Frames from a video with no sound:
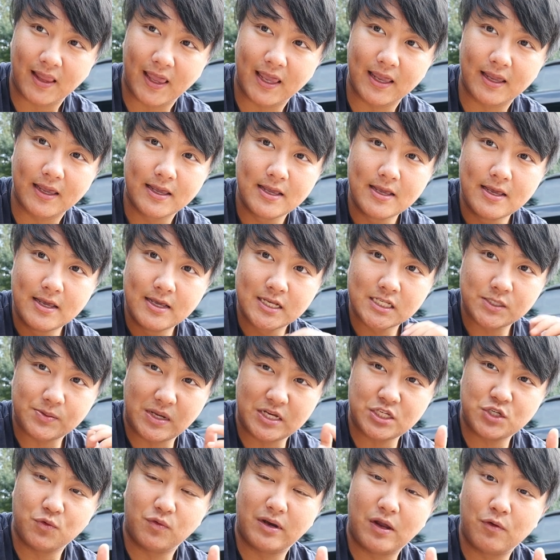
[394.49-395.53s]
Like,
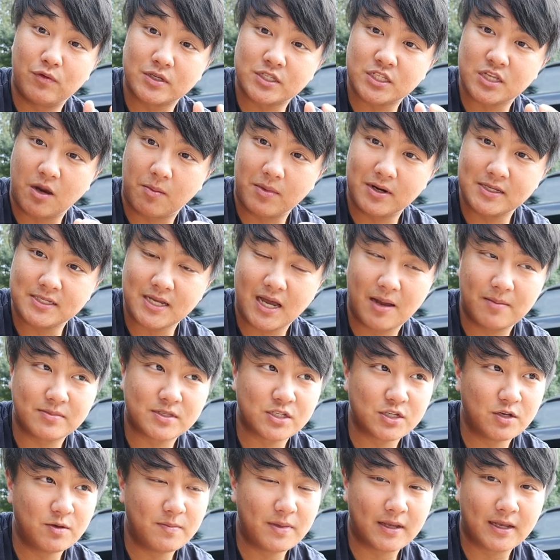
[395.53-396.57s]
especially when it was summertime
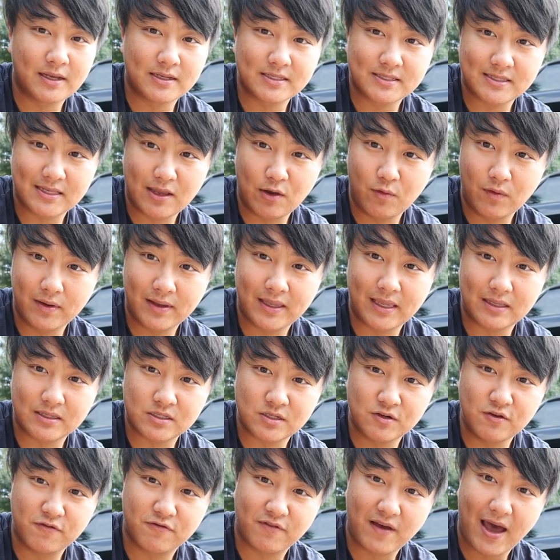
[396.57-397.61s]
too, because they will get
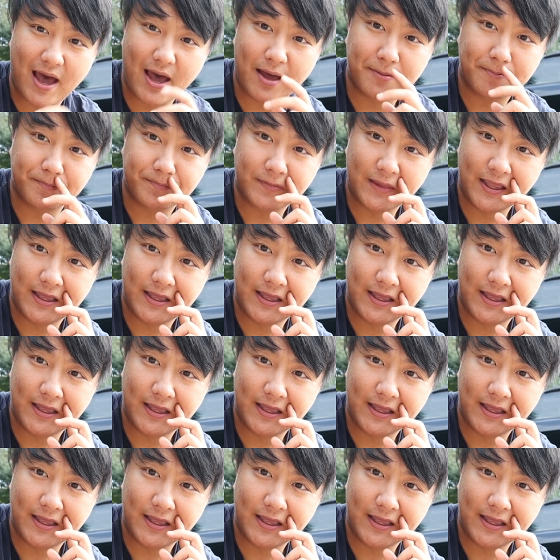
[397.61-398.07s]
too fat,